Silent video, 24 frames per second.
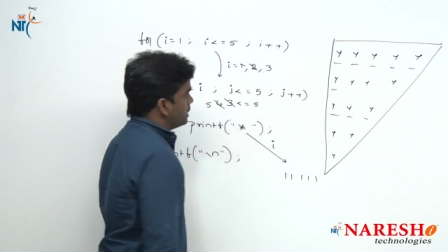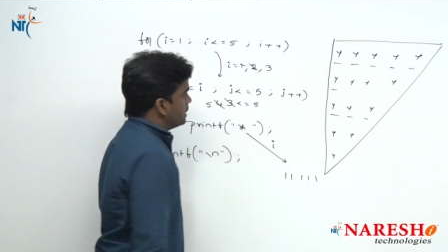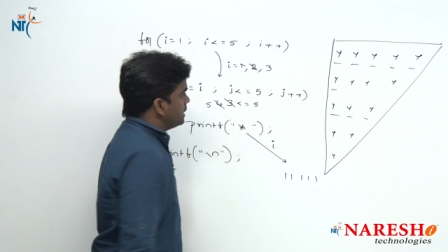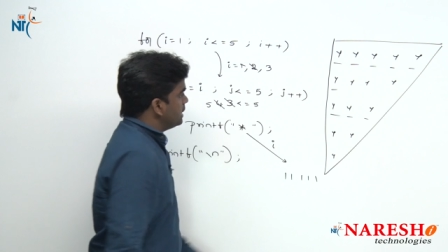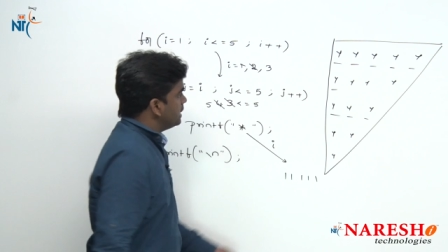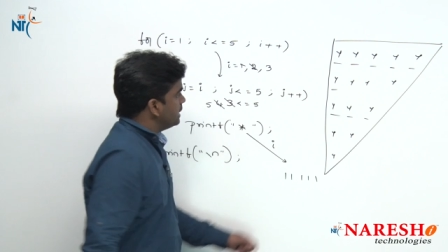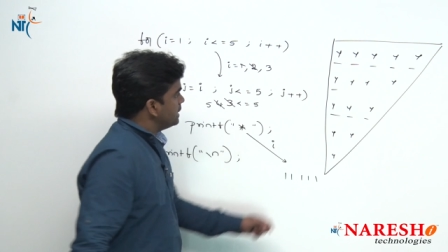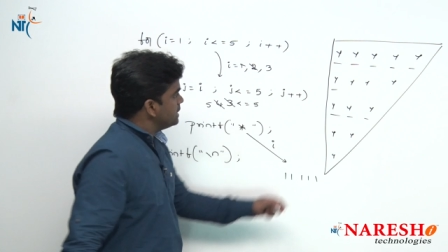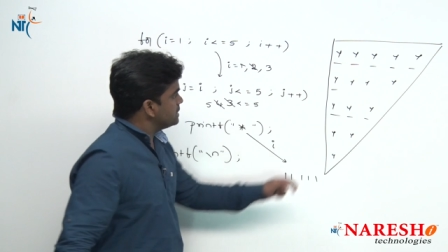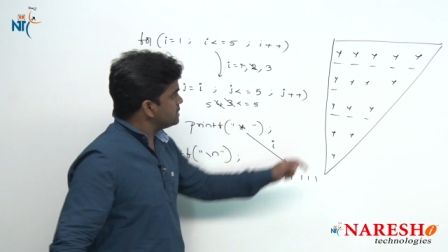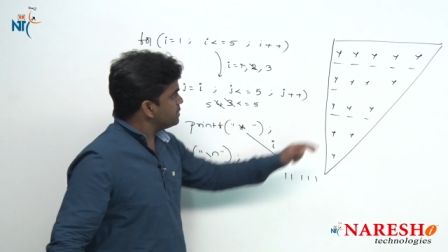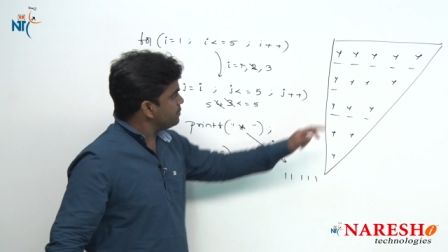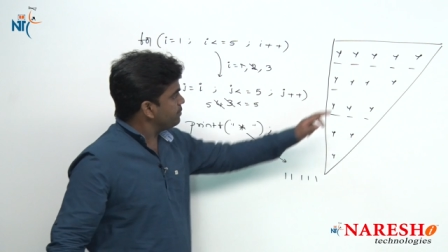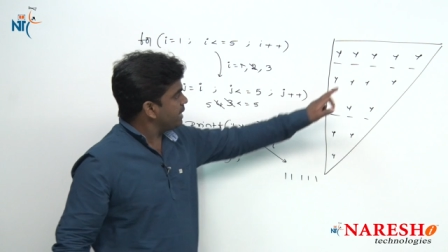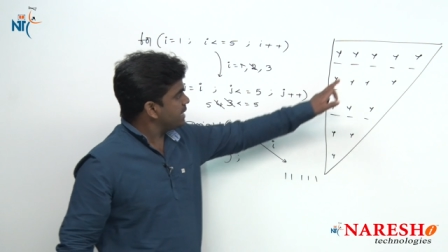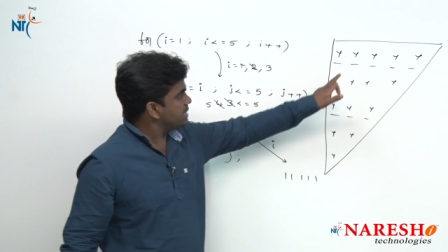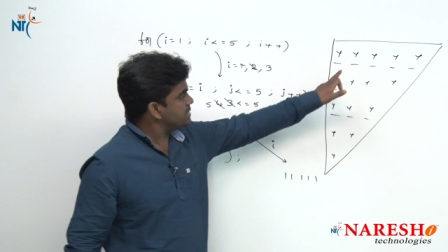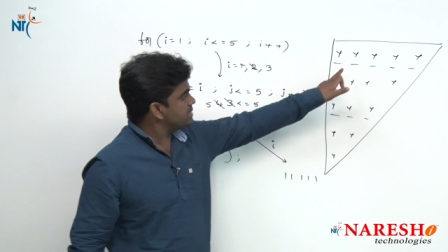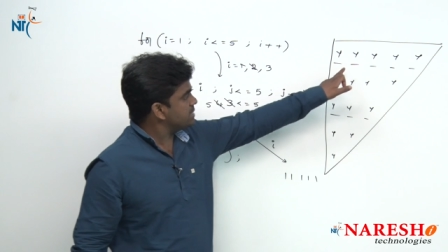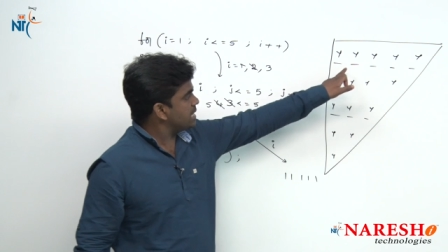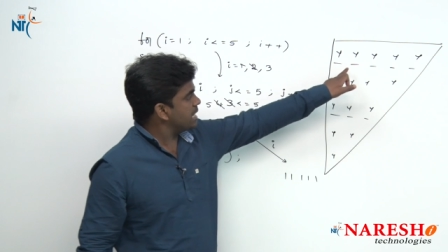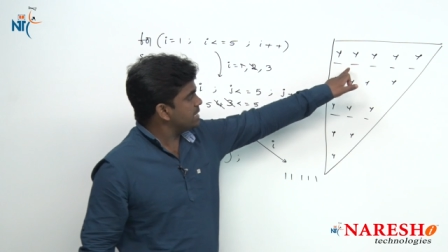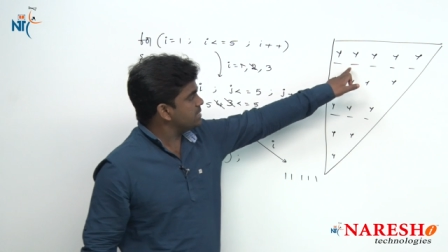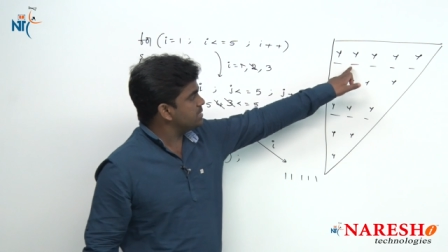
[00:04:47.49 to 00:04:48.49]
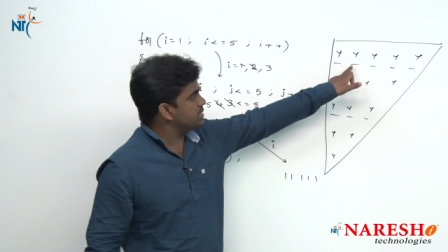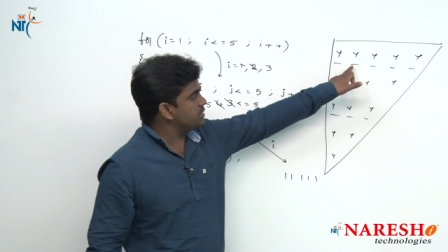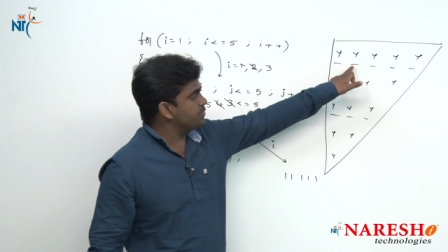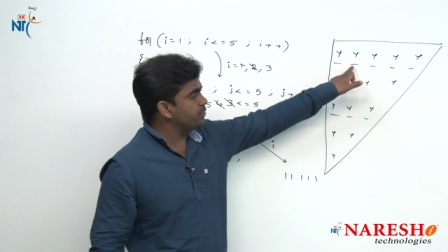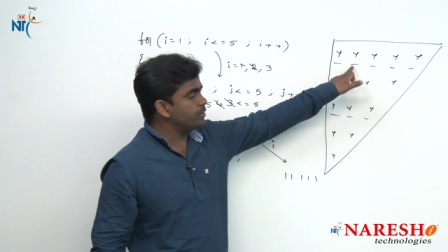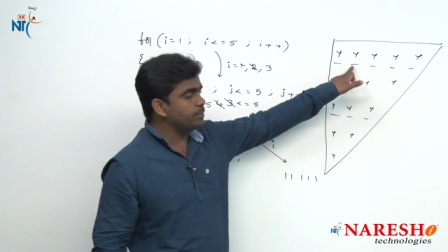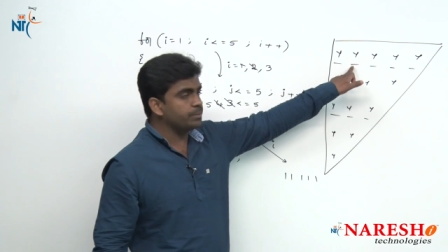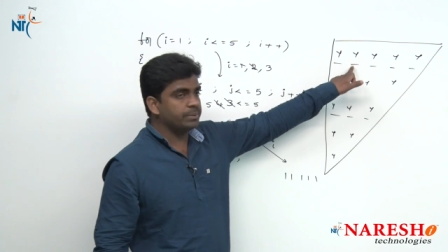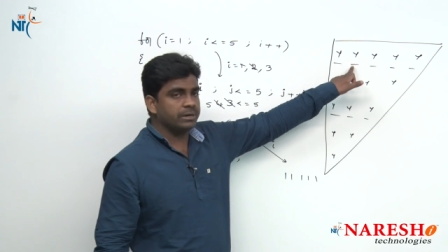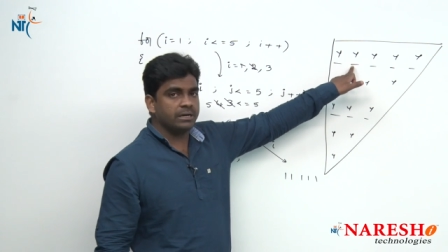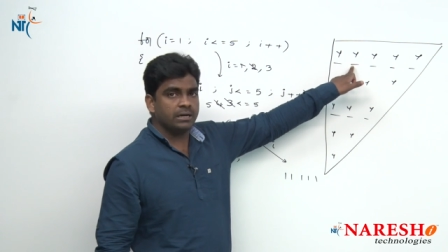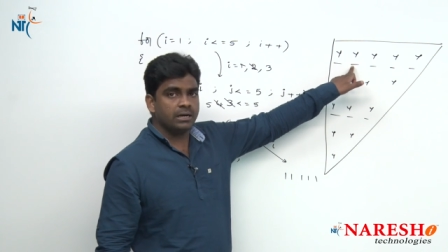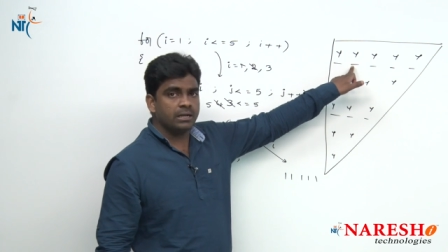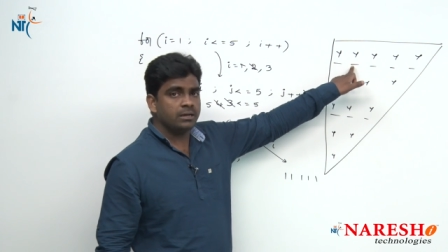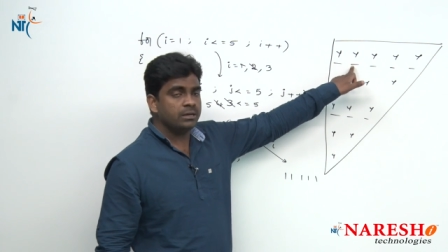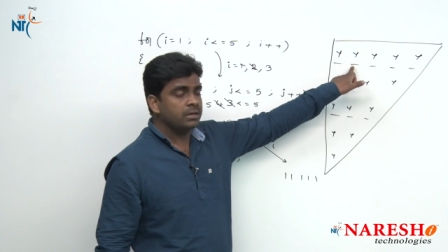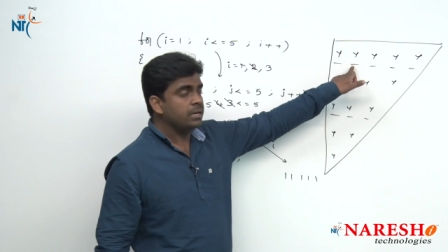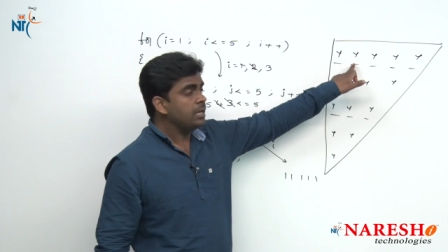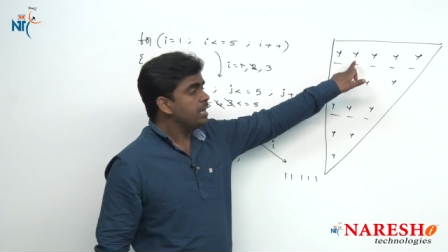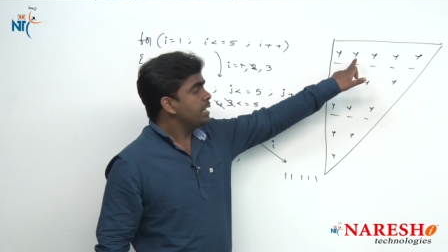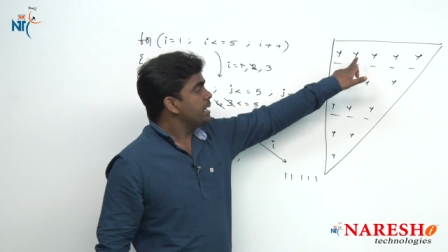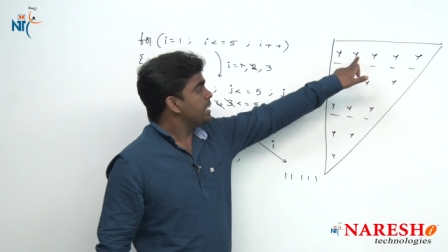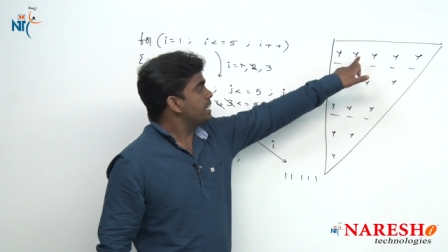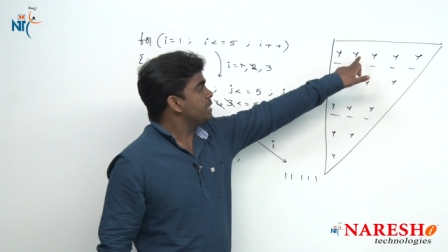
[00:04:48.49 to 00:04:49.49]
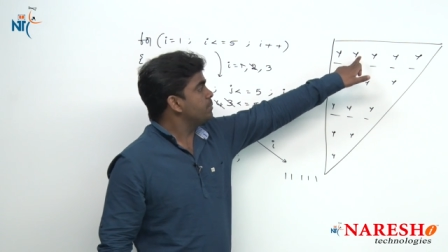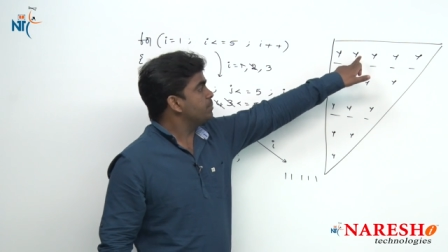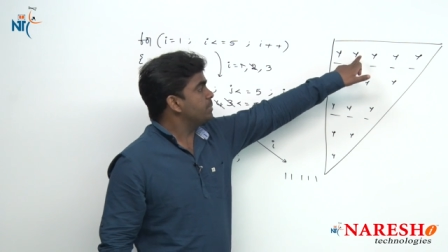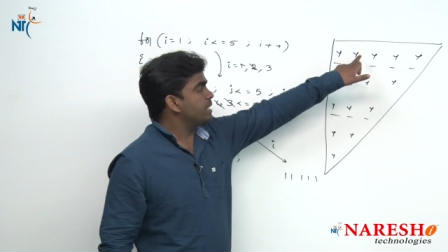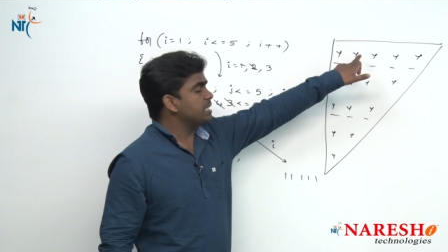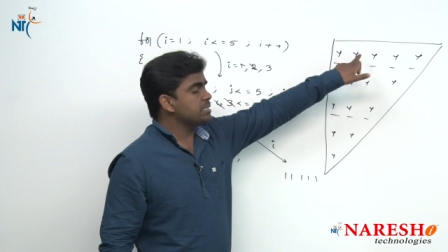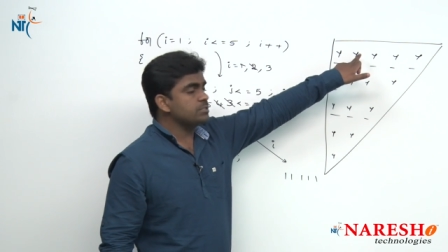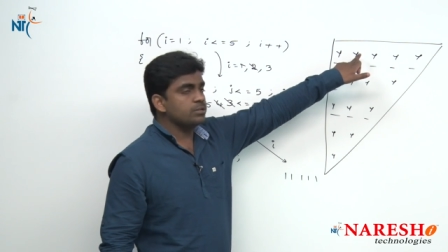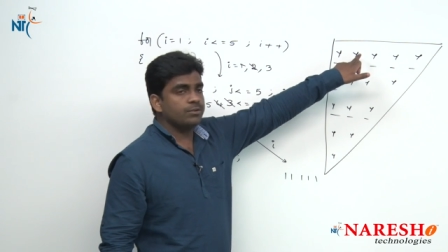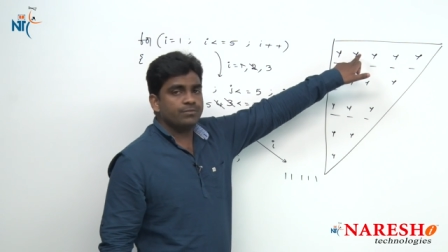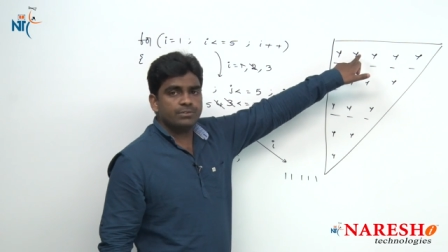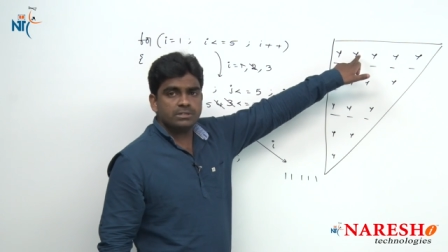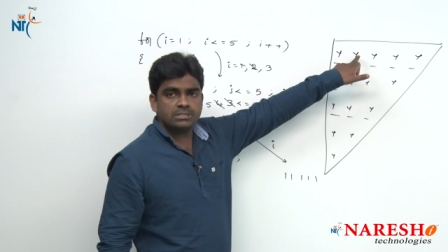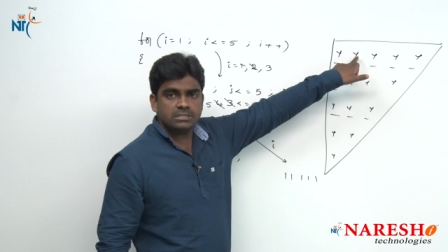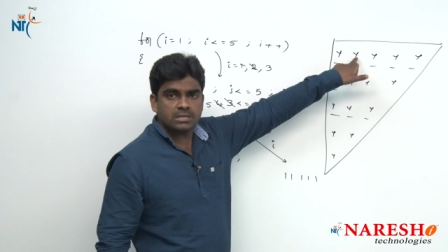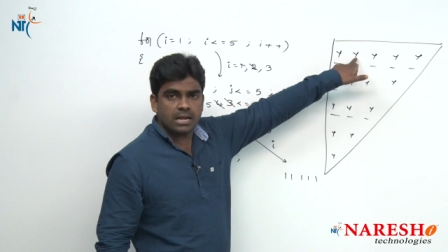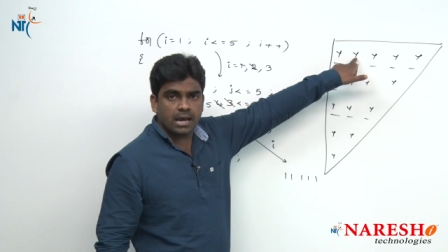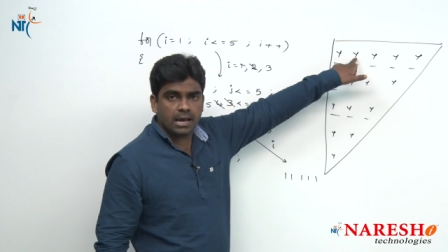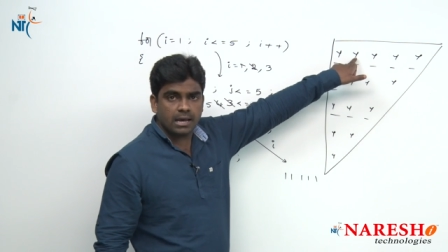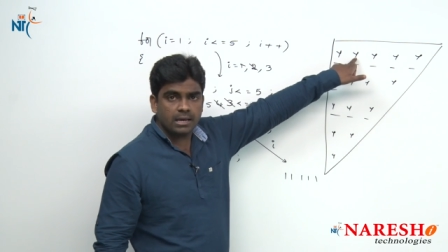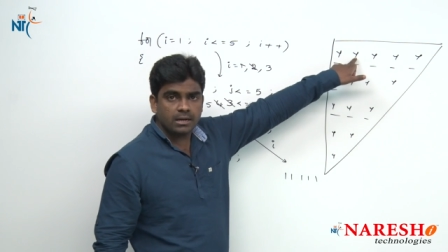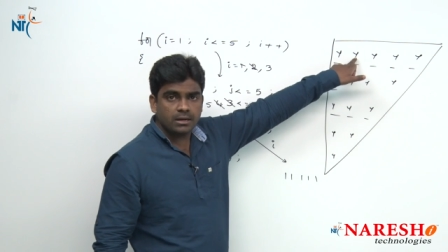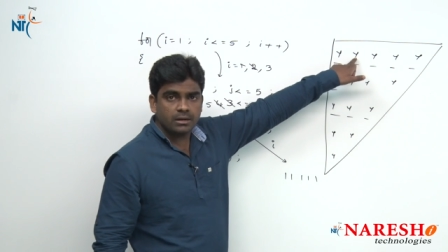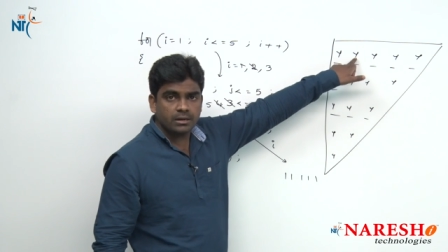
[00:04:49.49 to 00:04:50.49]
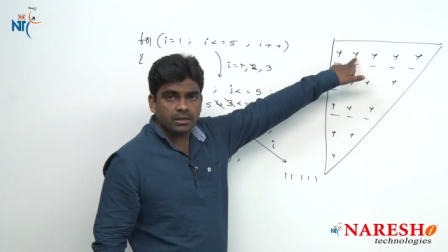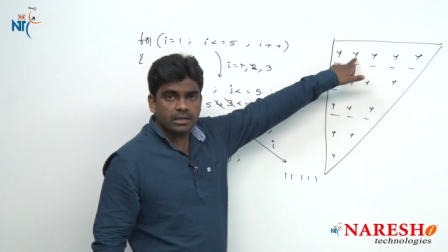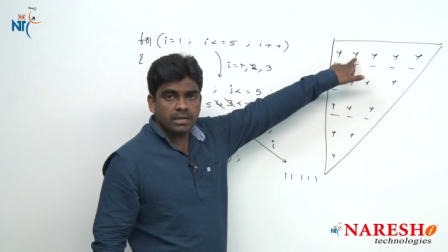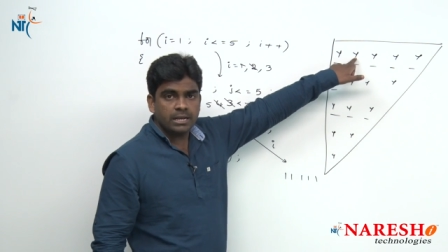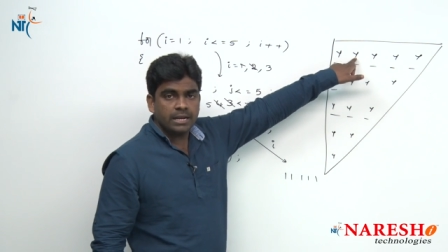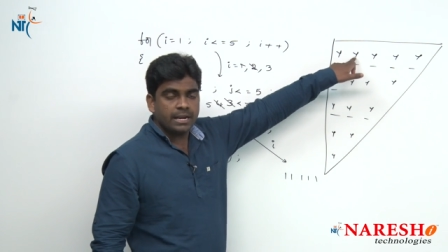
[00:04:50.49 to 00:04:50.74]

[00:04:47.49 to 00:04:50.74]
Here it is a 5 stars it will print, na? In place of a star,